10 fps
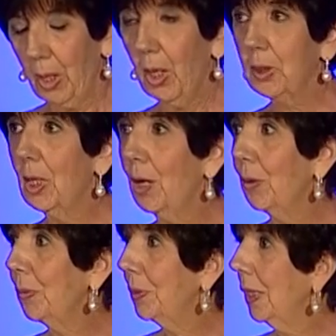
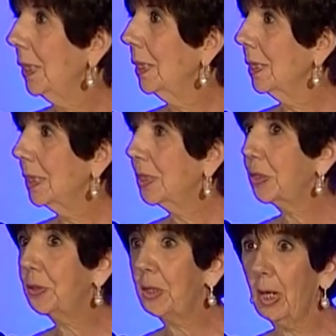Alone,
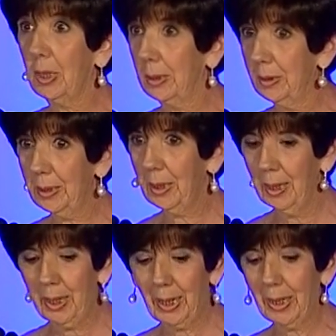stunned,
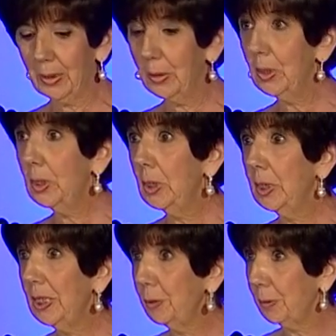and
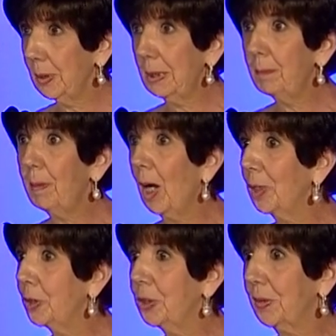literally
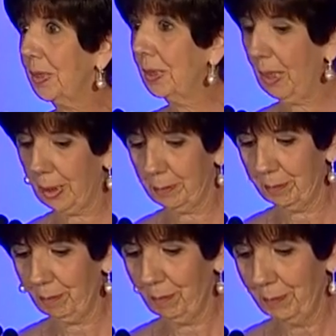punched in the gut,
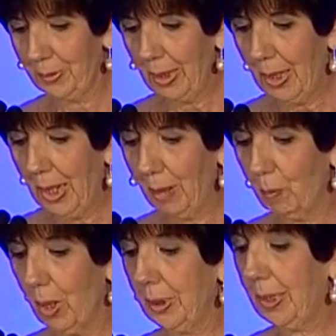I
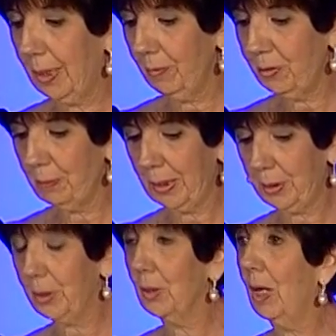walked out of the
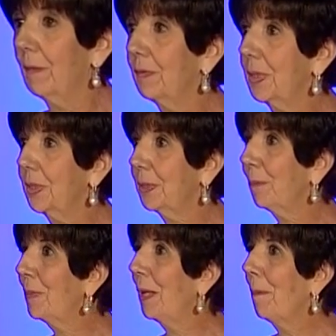medical office,
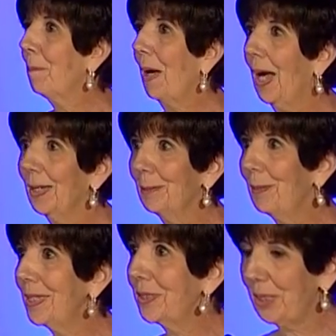piled
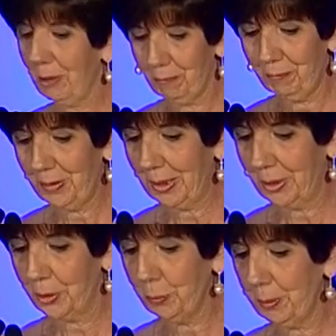myself
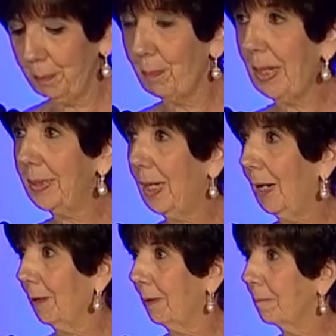into my
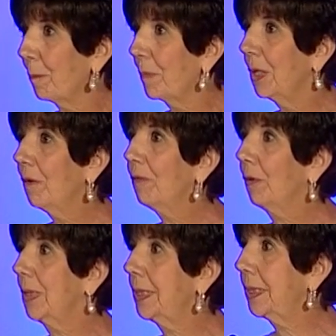car
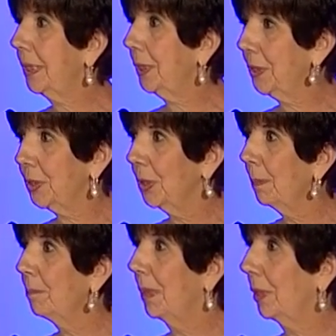for a
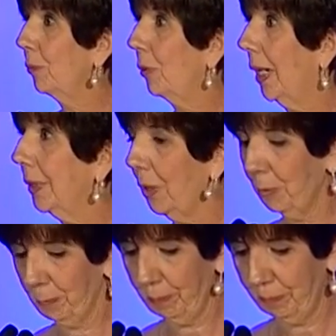6-minute ride
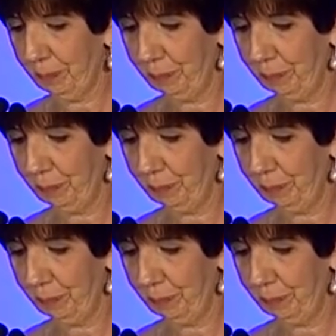home.